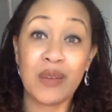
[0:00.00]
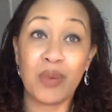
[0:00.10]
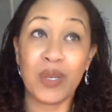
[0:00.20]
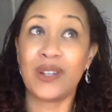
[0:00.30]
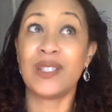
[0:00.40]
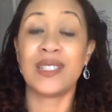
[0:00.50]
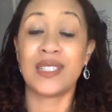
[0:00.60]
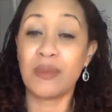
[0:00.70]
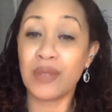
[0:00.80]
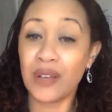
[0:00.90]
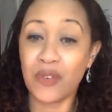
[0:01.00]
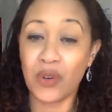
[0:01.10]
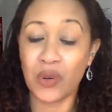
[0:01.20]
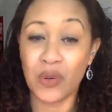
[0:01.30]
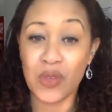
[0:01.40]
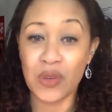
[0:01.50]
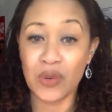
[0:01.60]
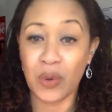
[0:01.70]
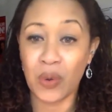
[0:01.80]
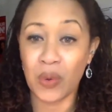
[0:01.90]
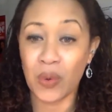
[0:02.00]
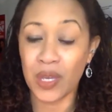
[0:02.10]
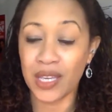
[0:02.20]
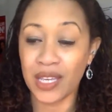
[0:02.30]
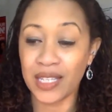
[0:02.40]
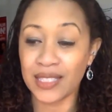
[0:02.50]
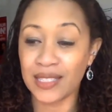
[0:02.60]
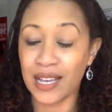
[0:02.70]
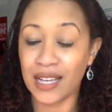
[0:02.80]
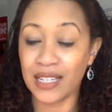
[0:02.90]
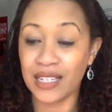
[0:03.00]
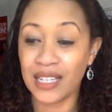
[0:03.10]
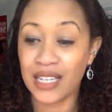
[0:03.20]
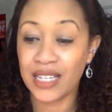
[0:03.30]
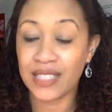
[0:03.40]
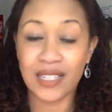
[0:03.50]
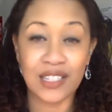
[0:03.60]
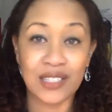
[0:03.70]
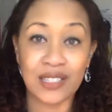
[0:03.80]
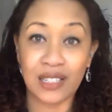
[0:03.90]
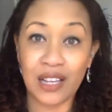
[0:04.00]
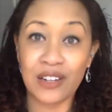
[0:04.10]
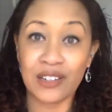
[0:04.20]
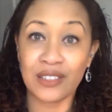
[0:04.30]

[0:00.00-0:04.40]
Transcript: But on some level, you know, it, it's not it's not just clutter.